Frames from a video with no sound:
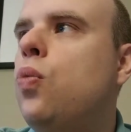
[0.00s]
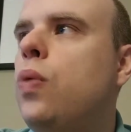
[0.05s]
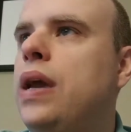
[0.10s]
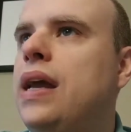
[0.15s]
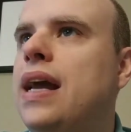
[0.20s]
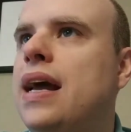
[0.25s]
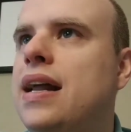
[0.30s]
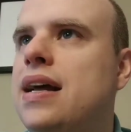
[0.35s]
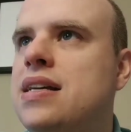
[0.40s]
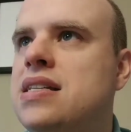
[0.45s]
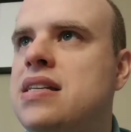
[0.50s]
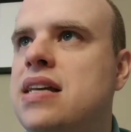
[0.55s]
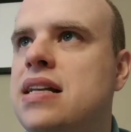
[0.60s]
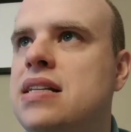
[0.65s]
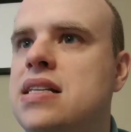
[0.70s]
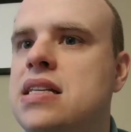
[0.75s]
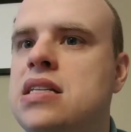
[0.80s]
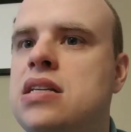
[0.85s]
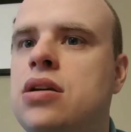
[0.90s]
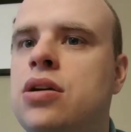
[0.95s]
We get a
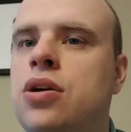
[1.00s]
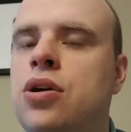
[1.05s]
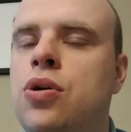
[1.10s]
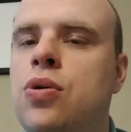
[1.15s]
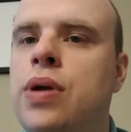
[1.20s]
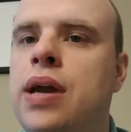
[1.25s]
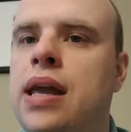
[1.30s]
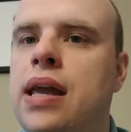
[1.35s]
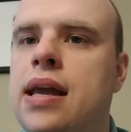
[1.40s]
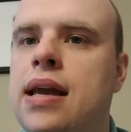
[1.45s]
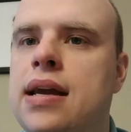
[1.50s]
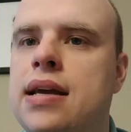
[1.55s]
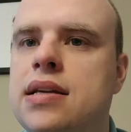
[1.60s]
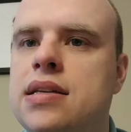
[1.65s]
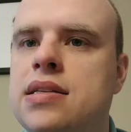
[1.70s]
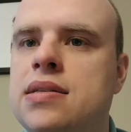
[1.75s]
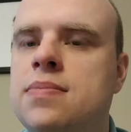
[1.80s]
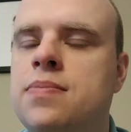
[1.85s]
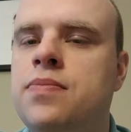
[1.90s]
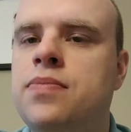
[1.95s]
sense as to who he
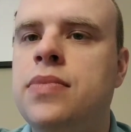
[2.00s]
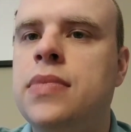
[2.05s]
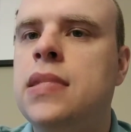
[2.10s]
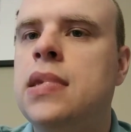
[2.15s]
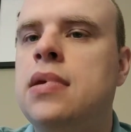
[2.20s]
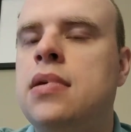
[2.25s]
is.